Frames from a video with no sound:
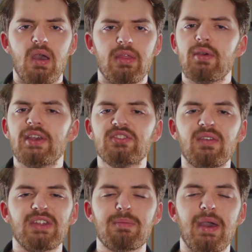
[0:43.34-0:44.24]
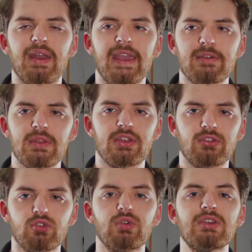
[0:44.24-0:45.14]
there has definitely been a
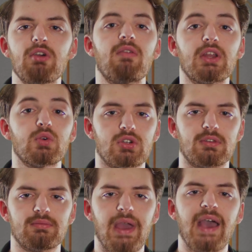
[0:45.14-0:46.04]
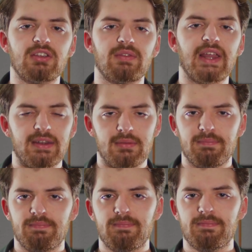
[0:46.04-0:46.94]
screen revolution as of late.
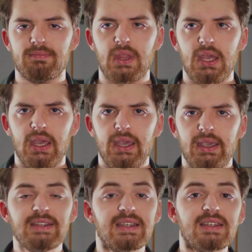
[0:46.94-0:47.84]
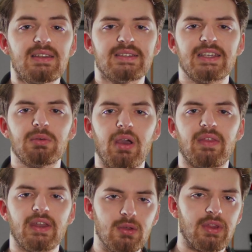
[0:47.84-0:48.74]
It's easy to see why
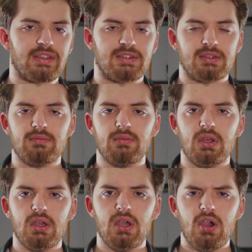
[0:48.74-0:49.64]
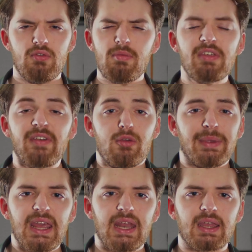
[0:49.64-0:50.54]
they do this. From the very
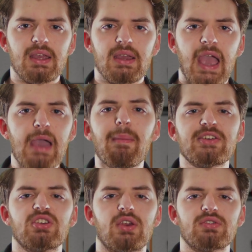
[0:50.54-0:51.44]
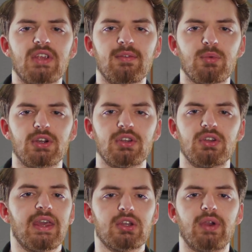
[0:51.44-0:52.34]
beginning, Imagineers have worked
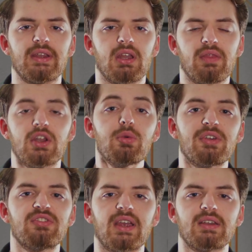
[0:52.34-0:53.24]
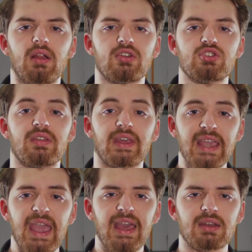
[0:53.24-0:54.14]
to integrate the newest technology they
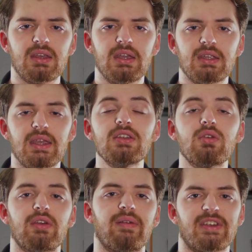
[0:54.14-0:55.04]
can into their